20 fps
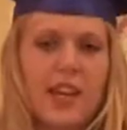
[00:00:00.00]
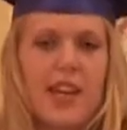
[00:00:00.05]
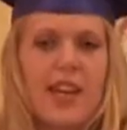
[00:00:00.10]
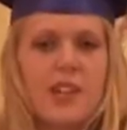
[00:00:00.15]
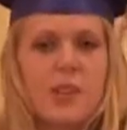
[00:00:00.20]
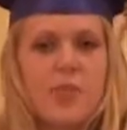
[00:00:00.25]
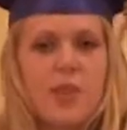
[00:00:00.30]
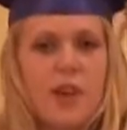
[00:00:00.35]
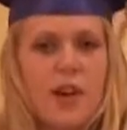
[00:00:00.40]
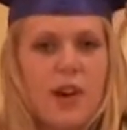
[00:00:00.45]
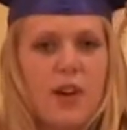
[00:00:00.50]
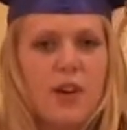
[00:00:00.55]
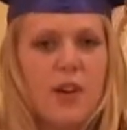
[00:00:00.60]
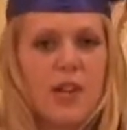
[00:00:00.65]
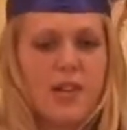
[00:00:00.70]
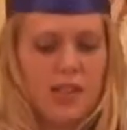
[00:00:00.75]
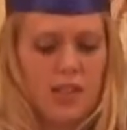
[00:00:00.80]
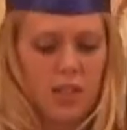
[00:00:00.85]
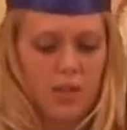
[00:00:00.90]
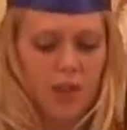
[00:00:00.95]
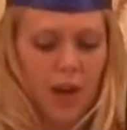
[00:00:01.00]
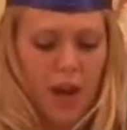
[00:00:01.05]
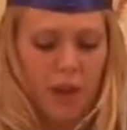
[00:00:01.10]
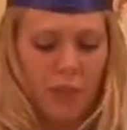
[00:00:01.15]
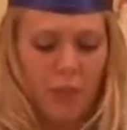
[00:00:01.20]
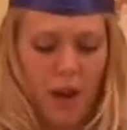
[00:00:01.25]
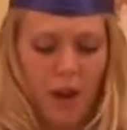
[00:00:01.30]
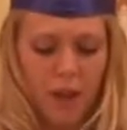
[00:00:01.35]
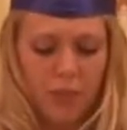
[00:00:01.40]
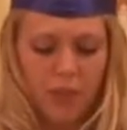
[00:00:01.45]
SBO isn't
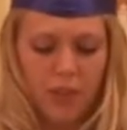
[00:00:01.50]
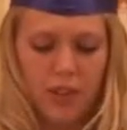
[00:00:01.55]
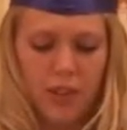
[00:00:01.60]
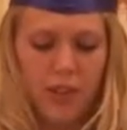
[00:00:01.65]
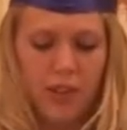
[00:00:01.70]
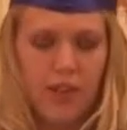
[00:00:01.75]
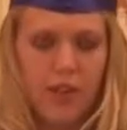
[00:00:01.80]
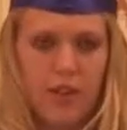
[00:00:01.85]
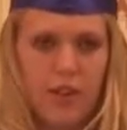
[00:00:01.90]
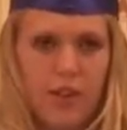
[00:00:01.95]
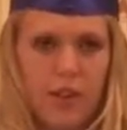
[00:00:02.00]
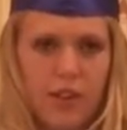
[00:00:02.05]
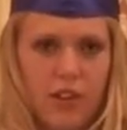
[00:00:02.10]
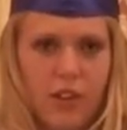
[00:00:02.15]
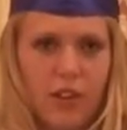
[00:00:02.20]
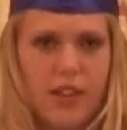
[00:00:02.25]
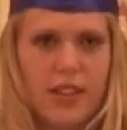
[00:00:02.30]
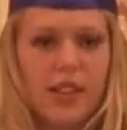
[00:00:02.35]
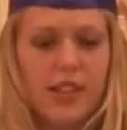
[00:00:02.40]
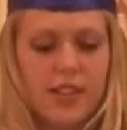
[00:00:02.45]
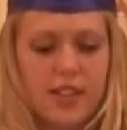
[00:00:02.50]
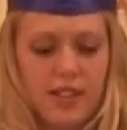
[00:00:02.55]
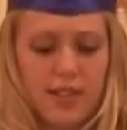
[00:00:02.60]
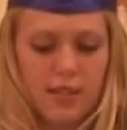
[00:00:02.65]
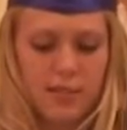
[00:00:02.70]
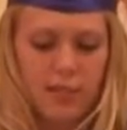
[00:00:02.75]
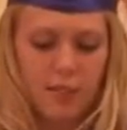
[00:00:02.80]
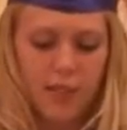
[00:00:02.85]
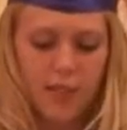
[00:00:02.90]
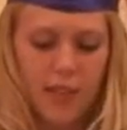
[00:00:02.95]
about popularity or looks.
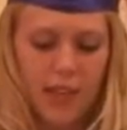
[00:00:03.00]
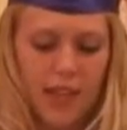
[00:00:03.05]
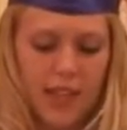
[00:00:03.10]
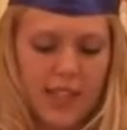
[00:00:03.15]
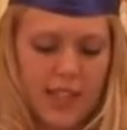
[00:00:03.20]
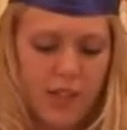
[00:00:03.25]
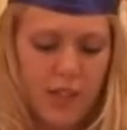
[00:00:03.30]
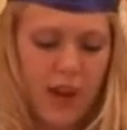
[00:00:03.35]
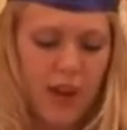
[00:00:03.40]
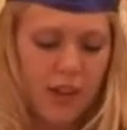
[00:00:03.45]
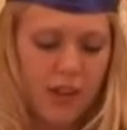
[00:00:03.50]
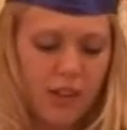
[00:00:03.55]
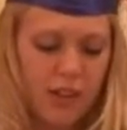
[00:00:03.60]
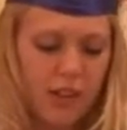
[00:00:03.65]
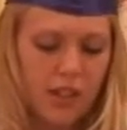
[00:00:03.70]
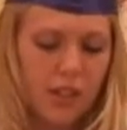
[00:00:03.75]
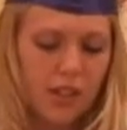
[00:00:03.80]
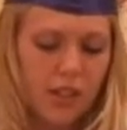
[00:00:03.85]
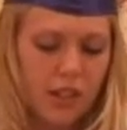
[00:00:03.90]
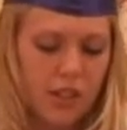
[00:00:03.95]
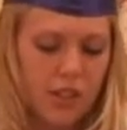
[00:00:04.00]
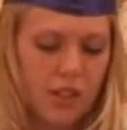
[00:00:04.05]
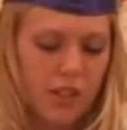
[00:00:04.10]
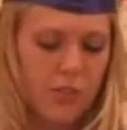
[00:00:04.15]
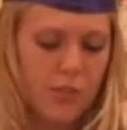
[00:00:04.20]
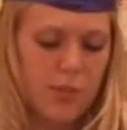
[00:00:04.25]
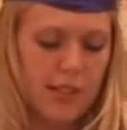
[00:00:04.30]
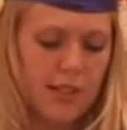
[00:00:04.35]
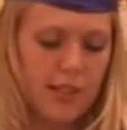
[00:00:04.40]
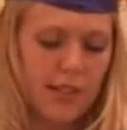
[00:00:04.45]
It's about learning
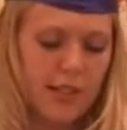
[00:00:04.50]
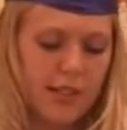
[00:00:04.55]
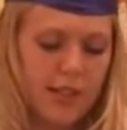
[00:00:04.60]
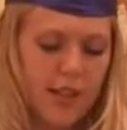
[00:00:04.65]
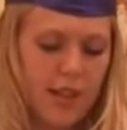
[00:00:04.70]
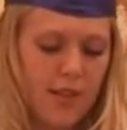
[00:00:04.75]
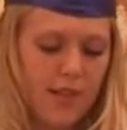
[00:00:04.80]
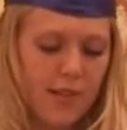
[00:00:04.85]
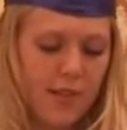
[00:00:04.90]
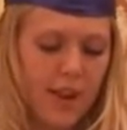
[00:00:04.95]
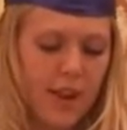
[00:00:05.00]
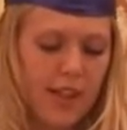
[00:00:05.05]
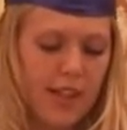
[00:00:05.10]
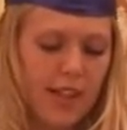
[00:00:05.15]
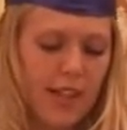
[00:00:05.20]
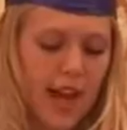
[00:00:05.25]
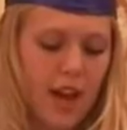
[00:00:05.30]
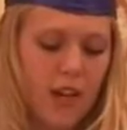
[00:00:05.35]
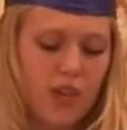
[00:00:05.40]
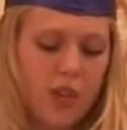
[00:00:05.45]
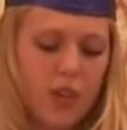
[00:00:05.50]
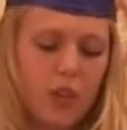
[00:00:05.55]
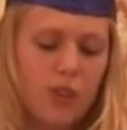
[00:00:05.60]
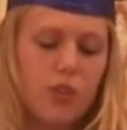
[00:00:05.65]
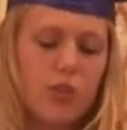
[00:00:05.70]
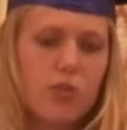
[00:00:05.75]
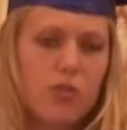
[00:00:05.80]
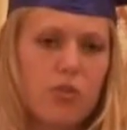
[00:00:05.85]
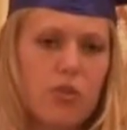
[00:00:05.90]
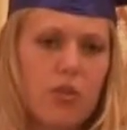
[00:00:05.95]
leadership skills and finding out who
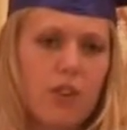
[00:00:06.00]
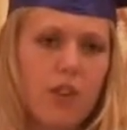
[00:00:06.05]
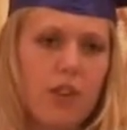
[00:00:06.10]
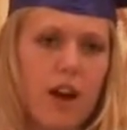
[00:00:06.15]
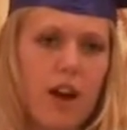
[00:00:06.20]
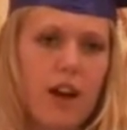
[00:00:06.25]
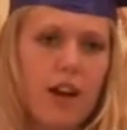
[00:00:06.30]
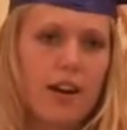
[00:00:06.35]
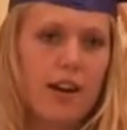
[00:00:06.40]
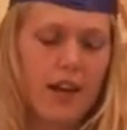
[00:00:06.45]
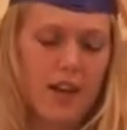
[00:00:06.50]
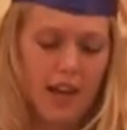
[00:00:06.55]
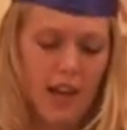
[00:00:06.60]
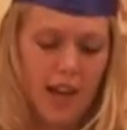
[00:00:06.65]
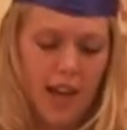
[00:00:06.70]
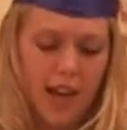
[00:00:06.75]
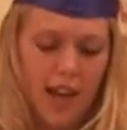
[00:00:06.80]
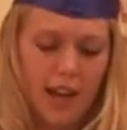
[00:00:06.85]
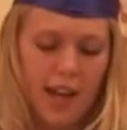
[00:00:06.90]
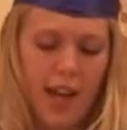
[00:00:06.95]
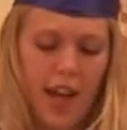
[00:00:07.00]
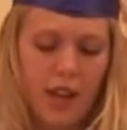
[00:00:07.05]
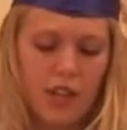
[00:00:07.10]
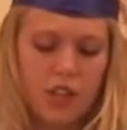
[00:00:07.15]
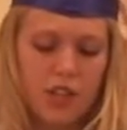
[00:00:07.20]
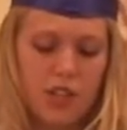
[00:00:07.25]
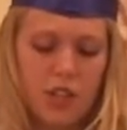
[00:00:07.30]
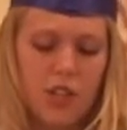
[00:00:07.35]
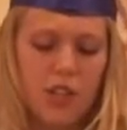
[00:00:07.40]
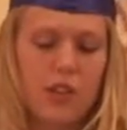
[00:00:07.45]
you really are and how
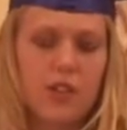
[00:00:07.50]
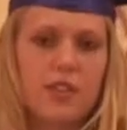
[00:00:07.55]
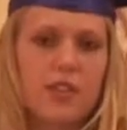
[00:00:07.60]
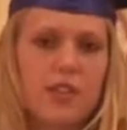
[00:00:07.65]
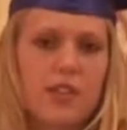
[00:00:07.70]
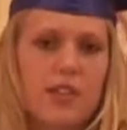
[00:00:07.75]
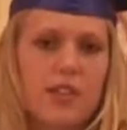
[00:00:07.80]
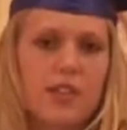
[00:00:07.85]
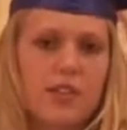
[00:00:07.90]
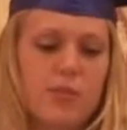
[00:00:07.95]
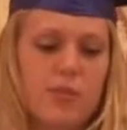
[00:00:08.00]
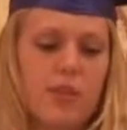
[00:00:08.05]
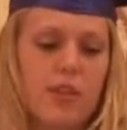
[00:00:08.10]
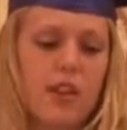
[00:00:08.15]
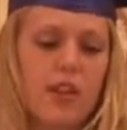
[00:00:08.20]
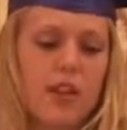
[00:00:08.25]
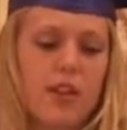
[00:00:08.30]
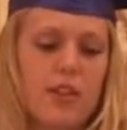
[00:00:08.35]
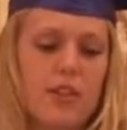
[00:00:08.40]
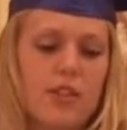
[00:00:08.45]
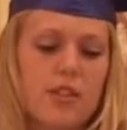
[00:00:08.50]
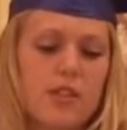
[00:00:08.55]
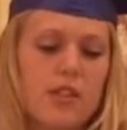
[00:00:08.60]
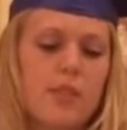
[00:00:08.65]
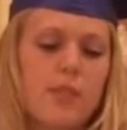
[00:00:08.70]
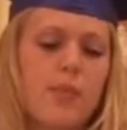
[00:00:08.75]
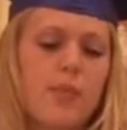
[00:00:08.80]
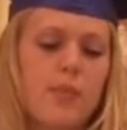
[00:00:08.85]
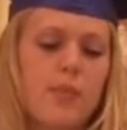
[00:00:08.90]
to share those skills with others.